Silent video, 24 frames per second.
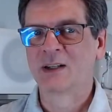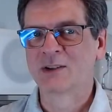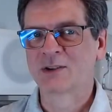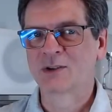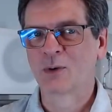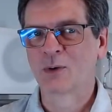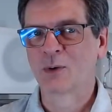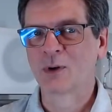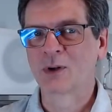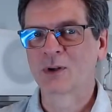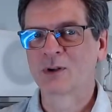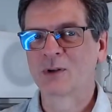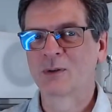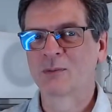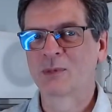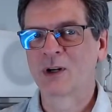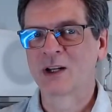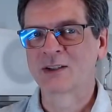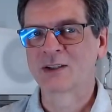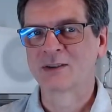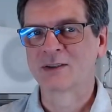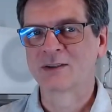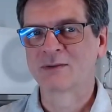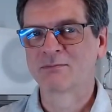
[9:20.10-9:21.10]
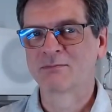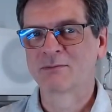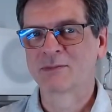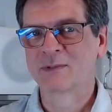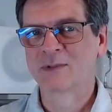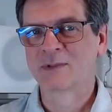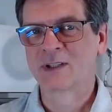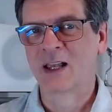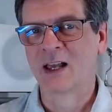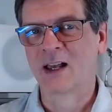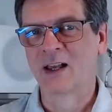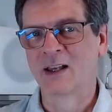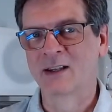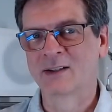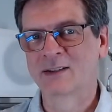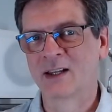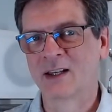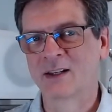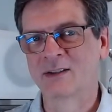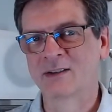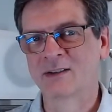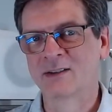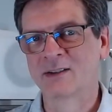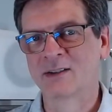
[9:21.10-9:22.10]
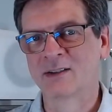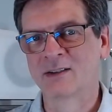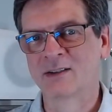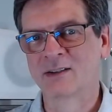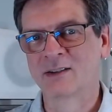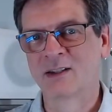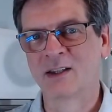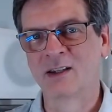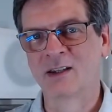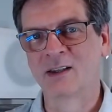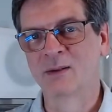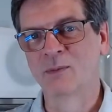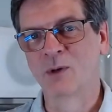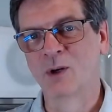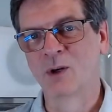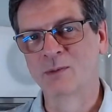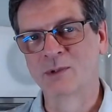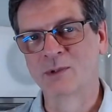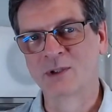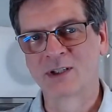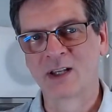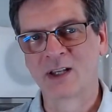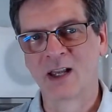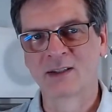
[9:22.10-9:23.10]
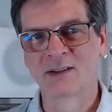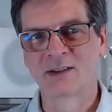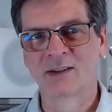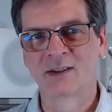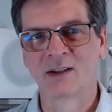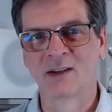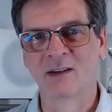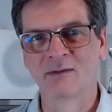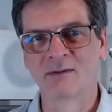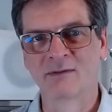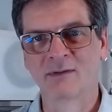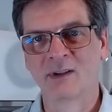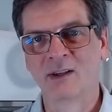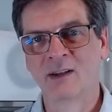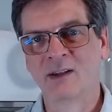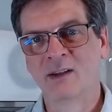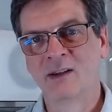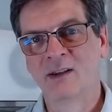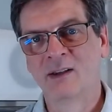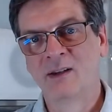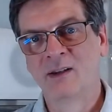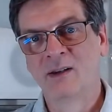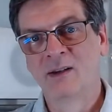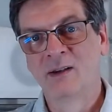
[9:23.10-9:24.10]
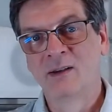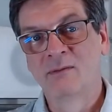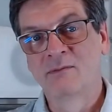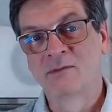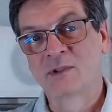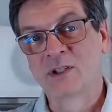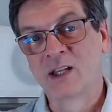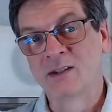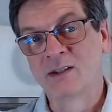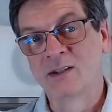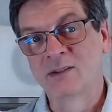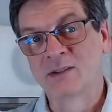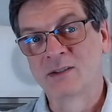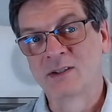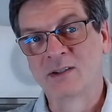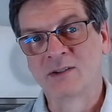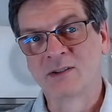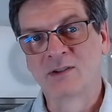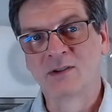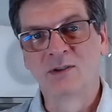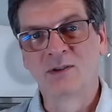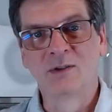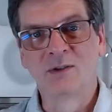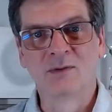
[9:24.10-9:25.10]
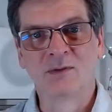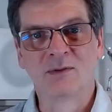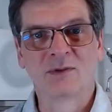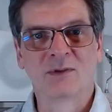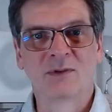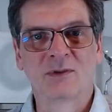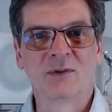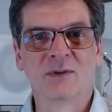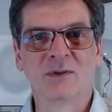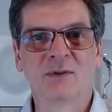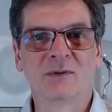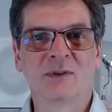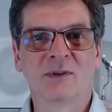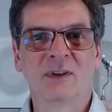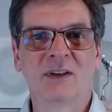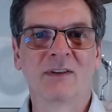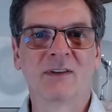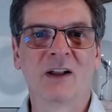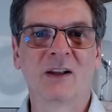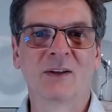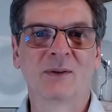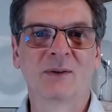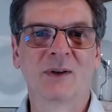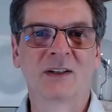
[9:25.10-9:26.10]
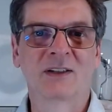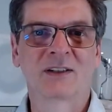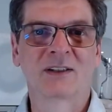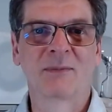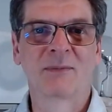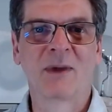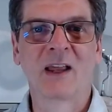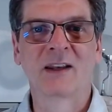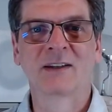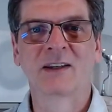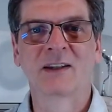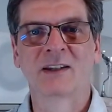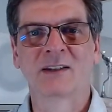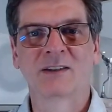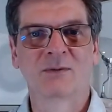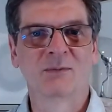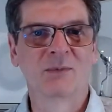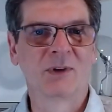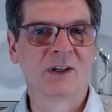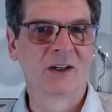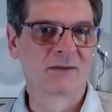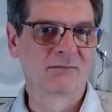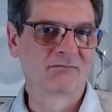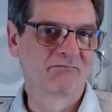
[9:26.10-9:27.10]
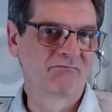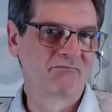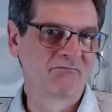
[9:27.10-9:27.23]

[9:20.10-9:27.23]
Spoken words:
historical present sentences in the moment sets of sentences used to evaluate semantics. We could